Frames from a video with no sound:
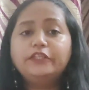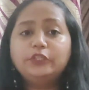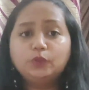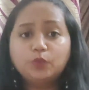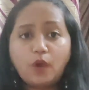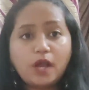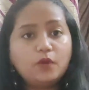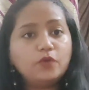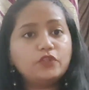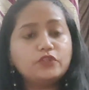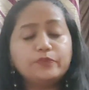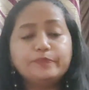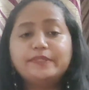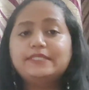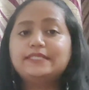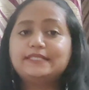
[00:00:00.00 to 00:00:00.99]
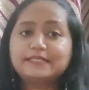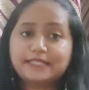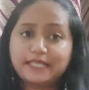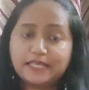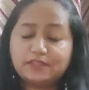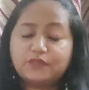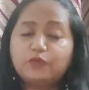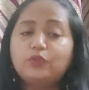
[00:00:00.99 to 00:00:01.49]
you are going to be
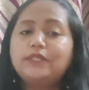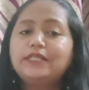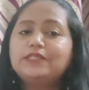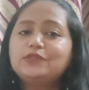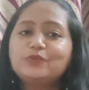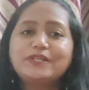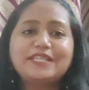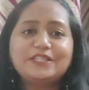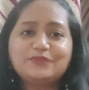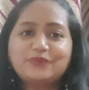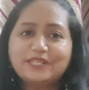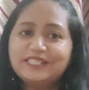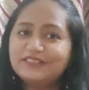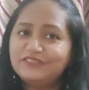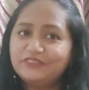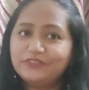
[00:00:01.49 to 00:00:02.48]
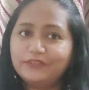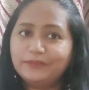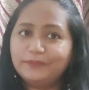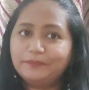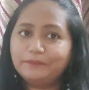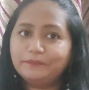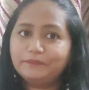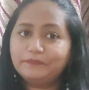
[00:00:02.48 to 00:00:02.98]
successful in twenty
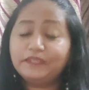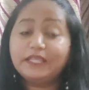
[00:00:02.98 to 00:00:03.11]
twenty-three.